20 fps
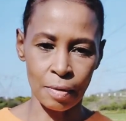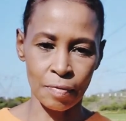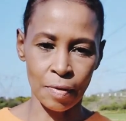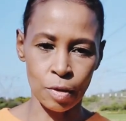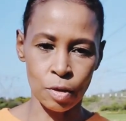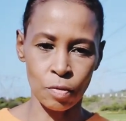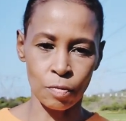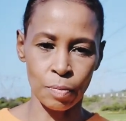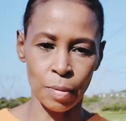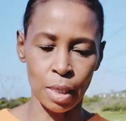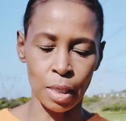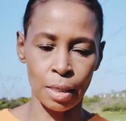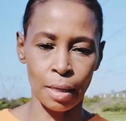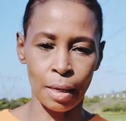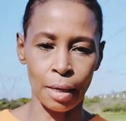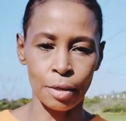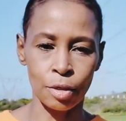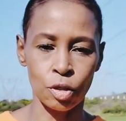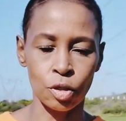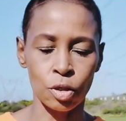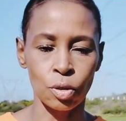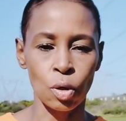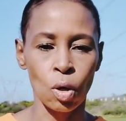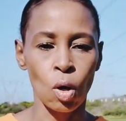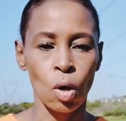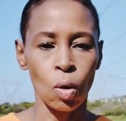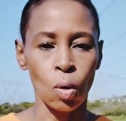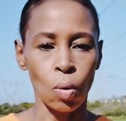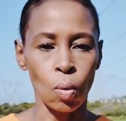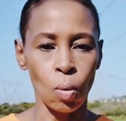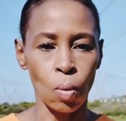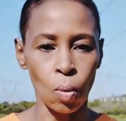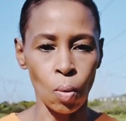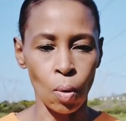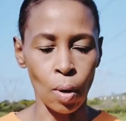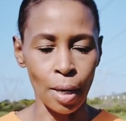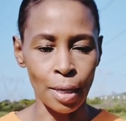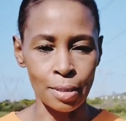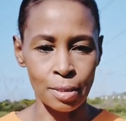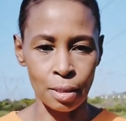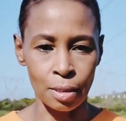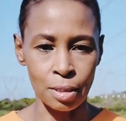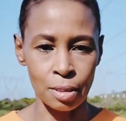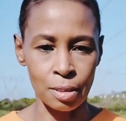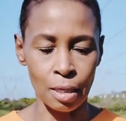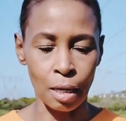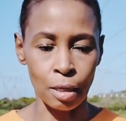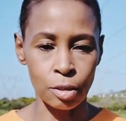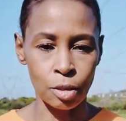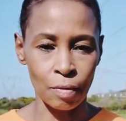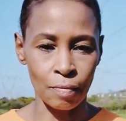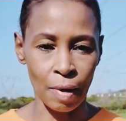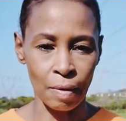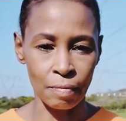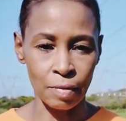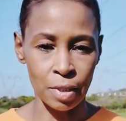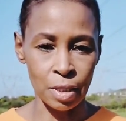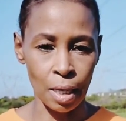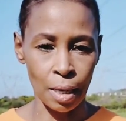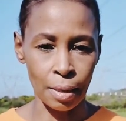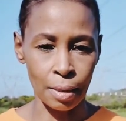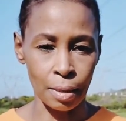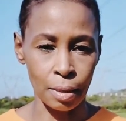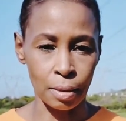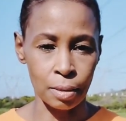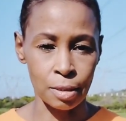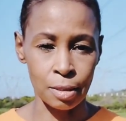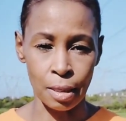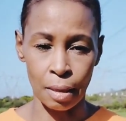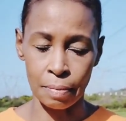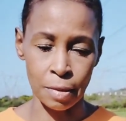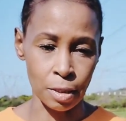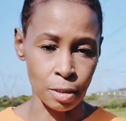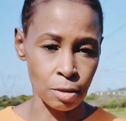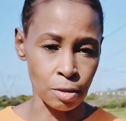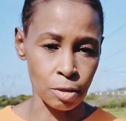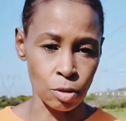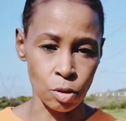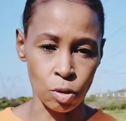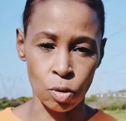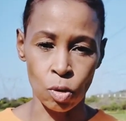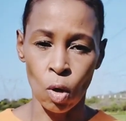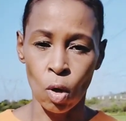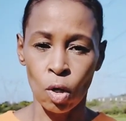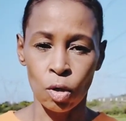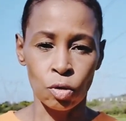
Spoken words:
effect of medication or as a result of having taken substances,